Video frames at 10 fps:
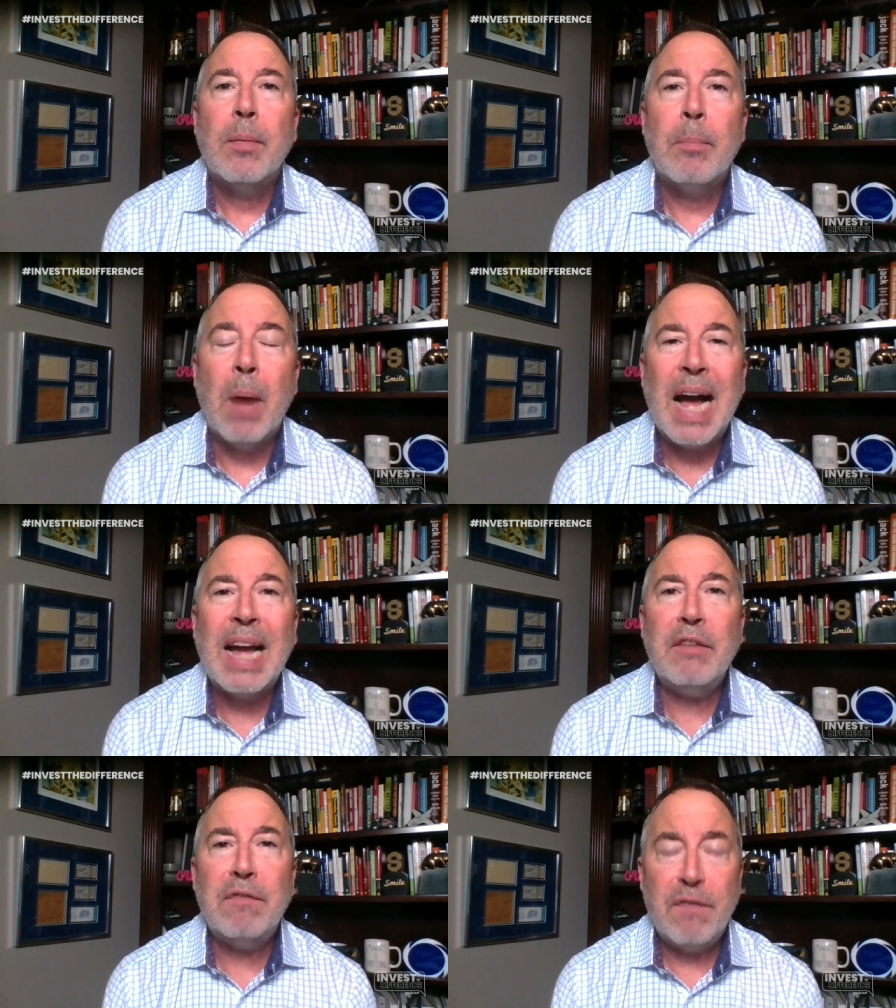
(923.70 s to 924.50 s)

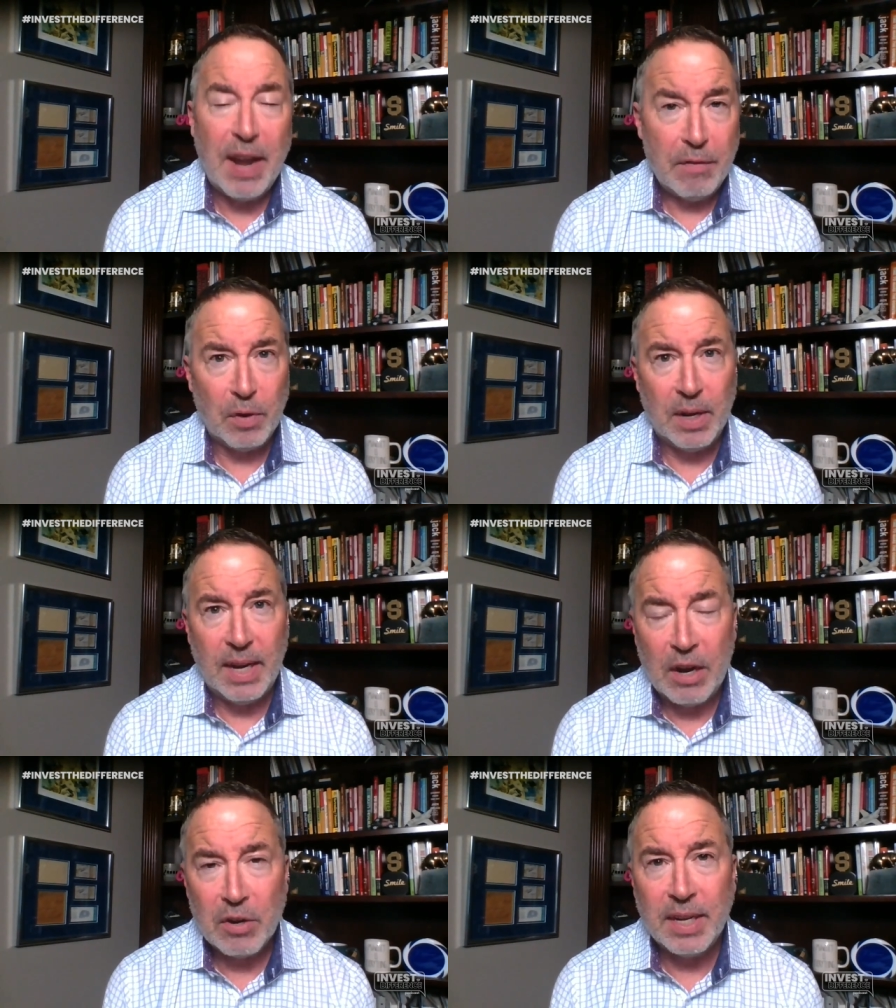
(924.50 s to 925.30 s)
My favorite
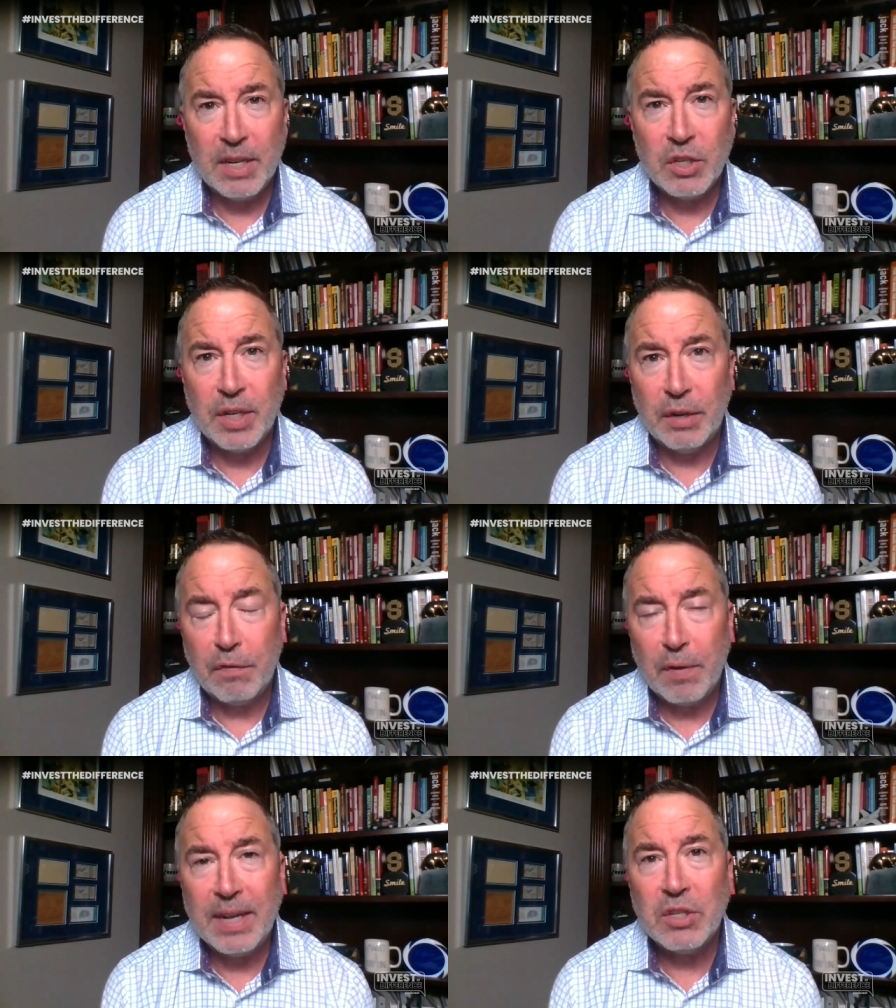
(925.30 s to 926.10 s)
air conditioning
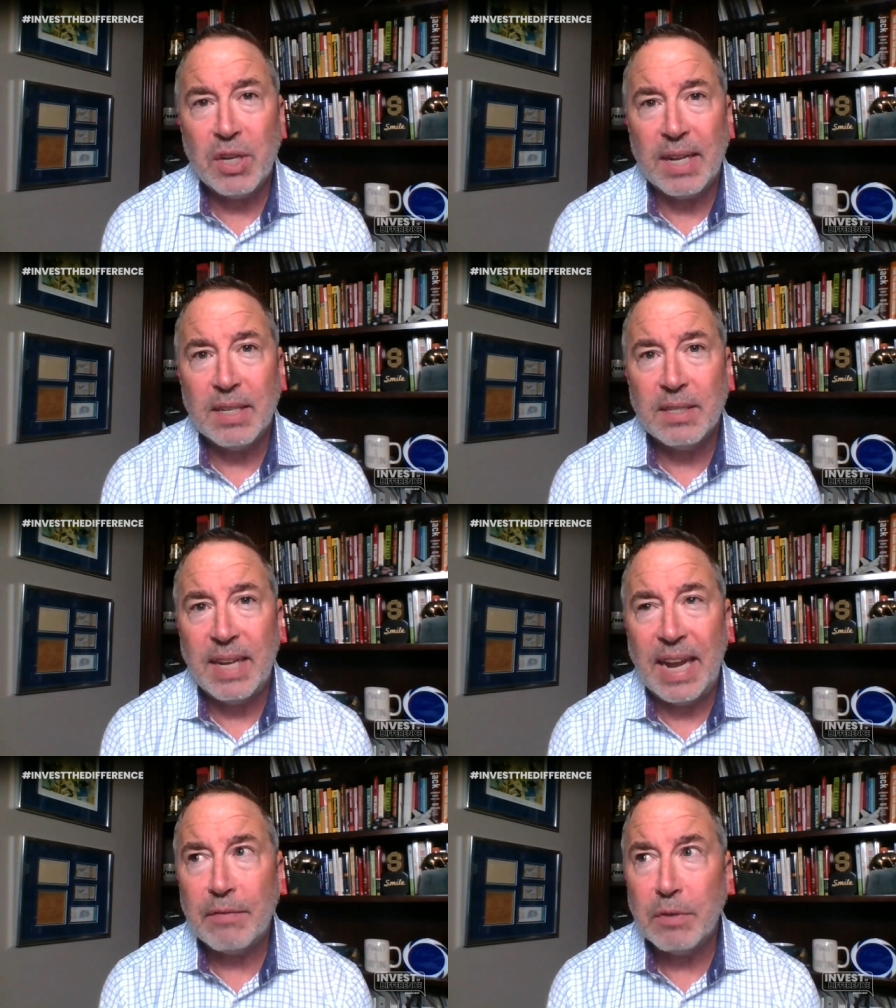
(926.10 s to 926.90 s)
franchise,
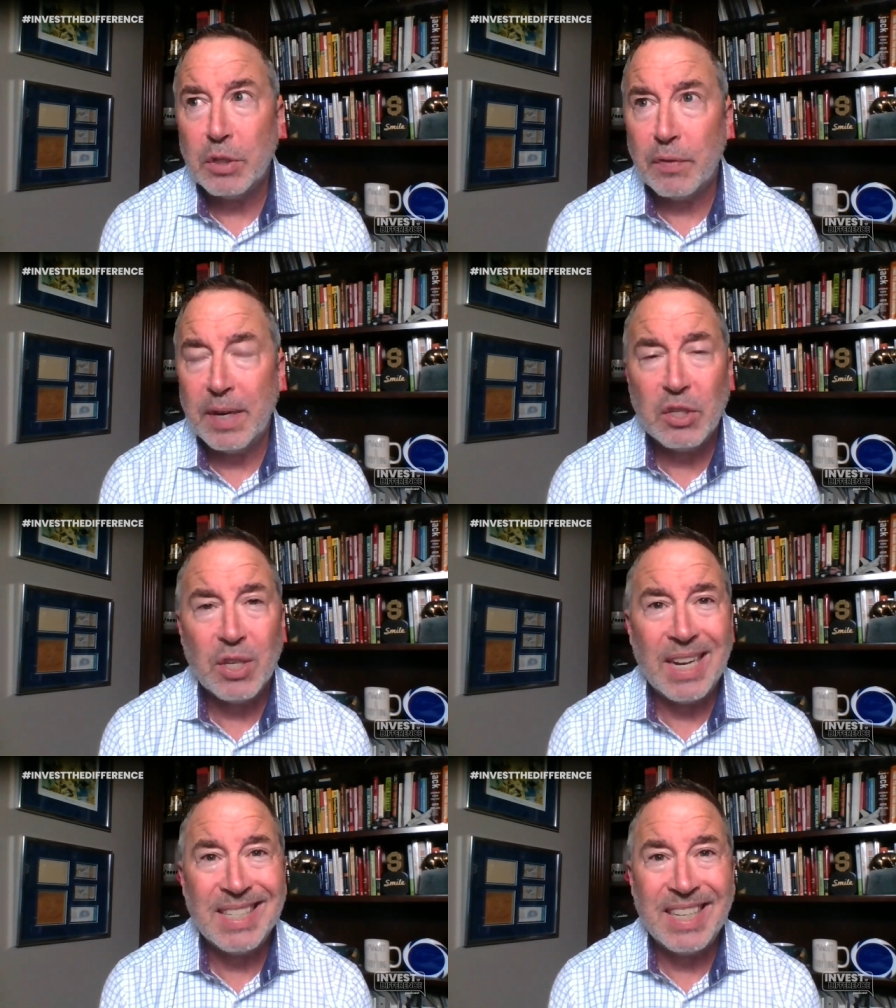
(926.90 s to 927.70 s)
the average
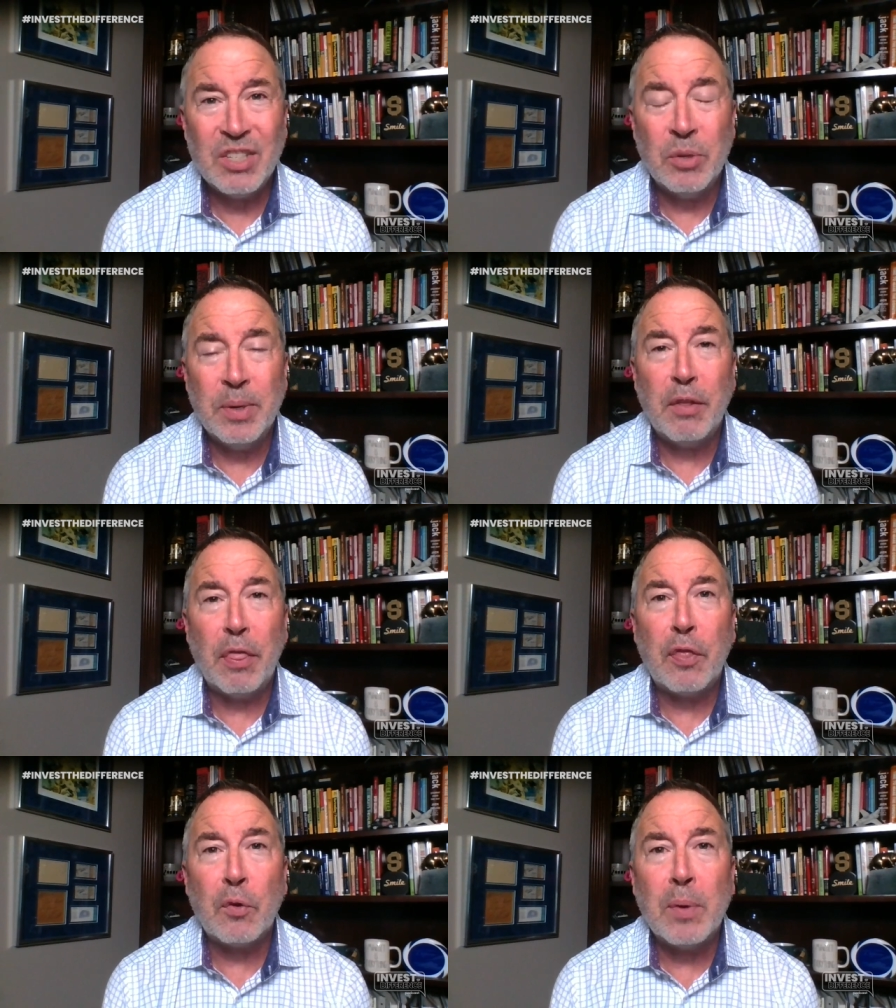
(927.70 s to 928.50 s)
franchisee is doing
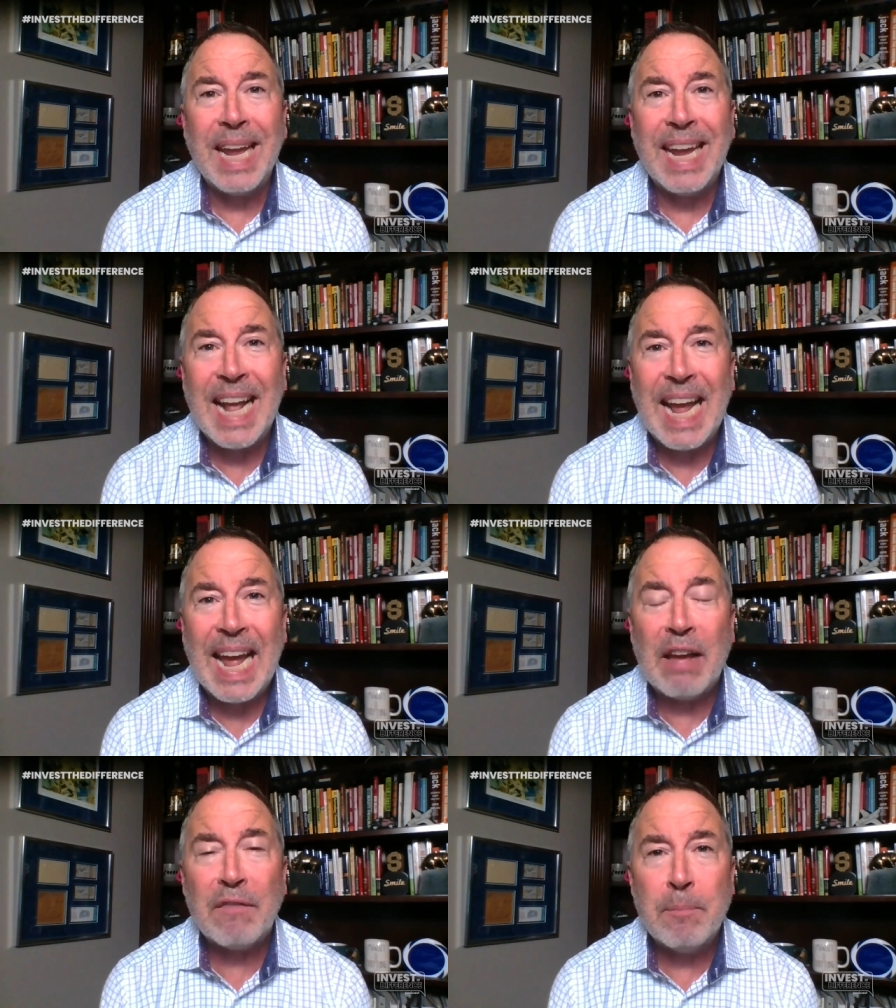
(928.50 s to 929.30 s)
three and a
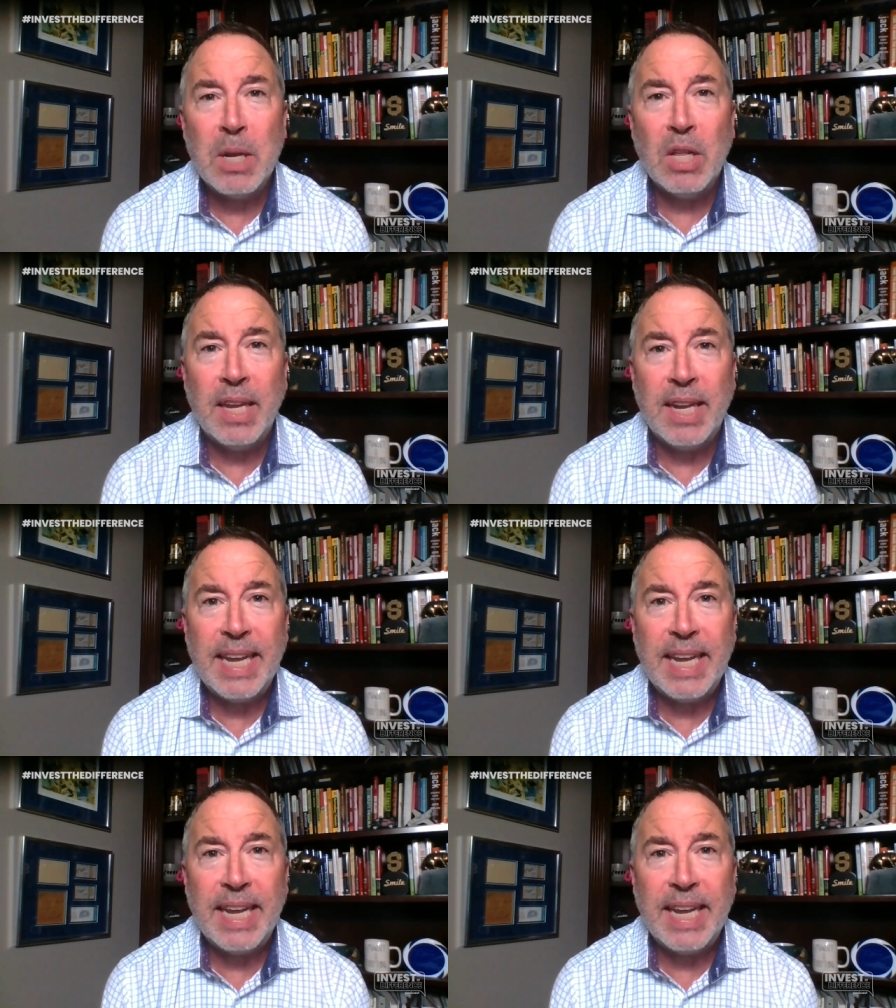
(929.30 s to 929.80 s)
half million a